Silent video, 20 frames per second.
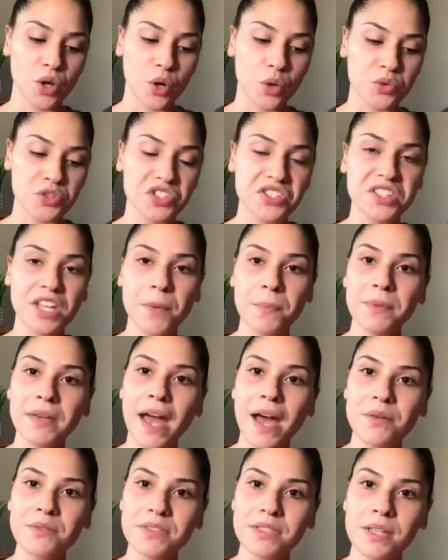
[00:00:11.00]
skip
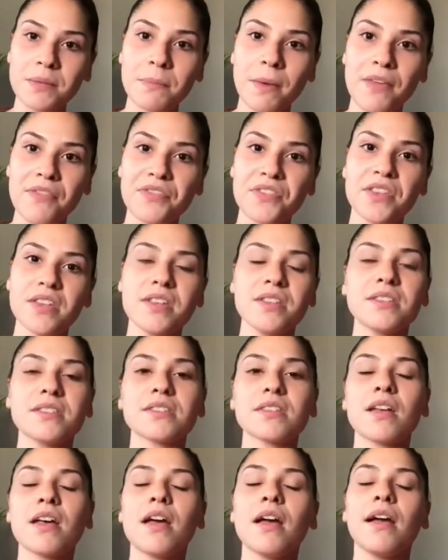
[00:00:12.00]
counting methods
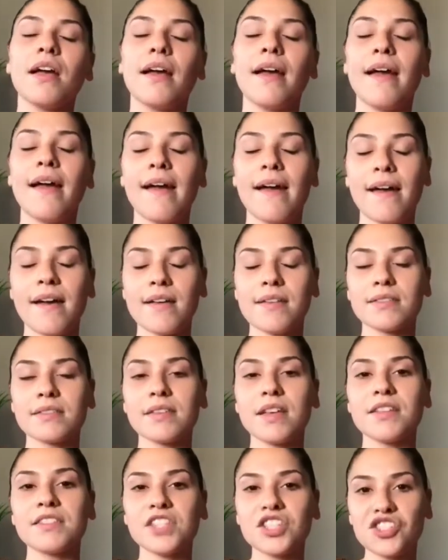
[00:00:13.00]
and
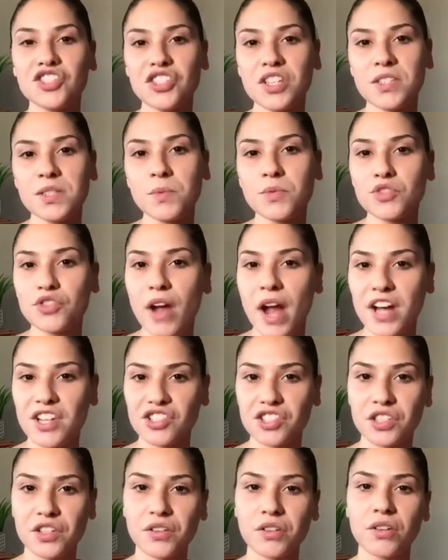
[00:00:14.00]
addition and
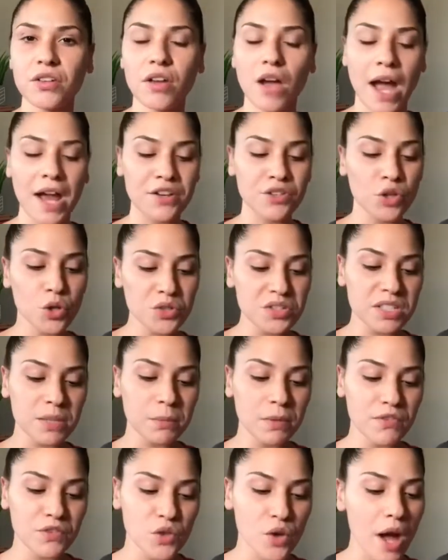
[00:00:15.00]
subtraction. I know
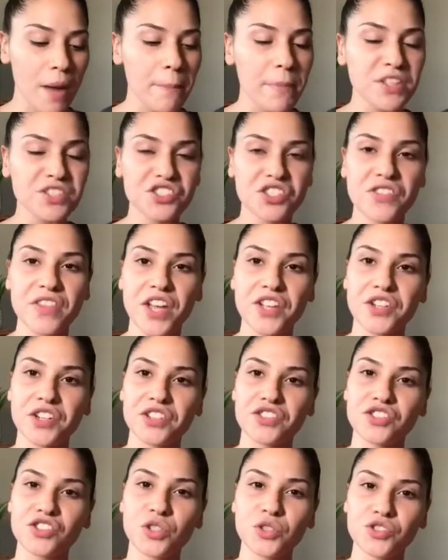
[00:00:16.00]
some of you have mentioned that your
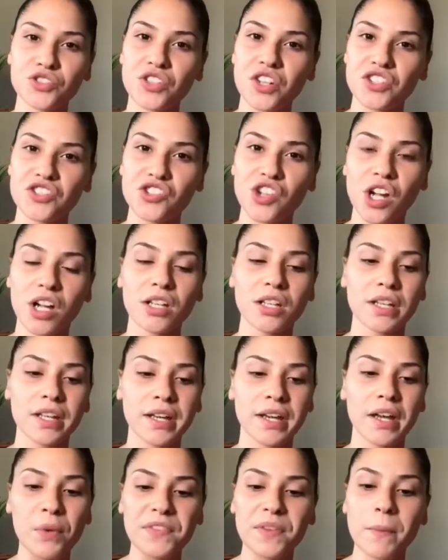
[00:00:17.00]
children are
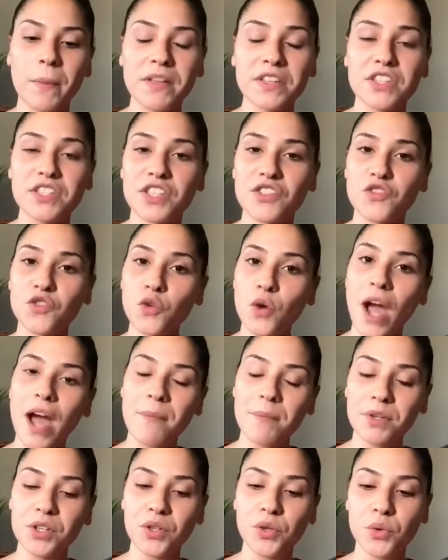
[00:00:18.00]
struggling with the methods that you
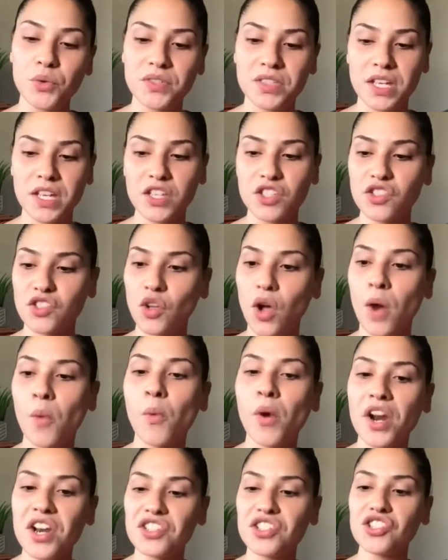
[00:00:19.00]
have been using, so I
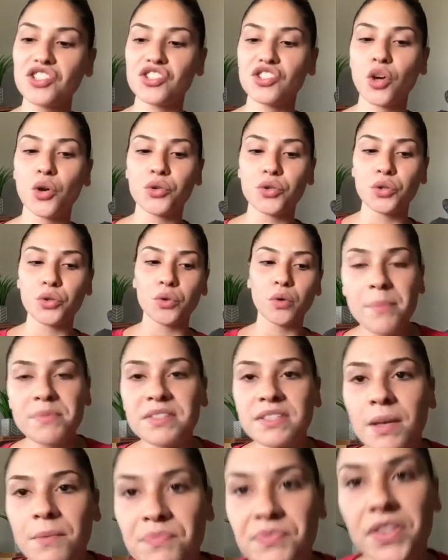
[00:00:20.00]
wanted to show you
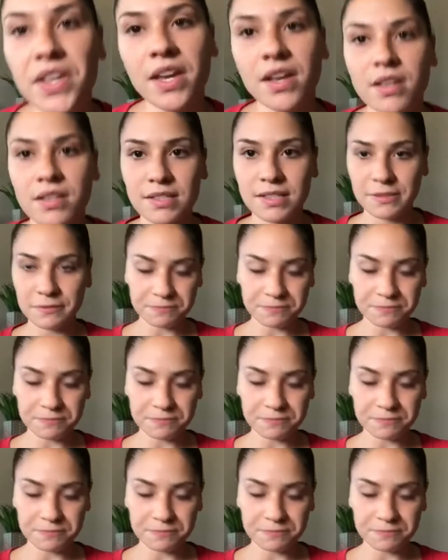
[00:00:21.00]
some things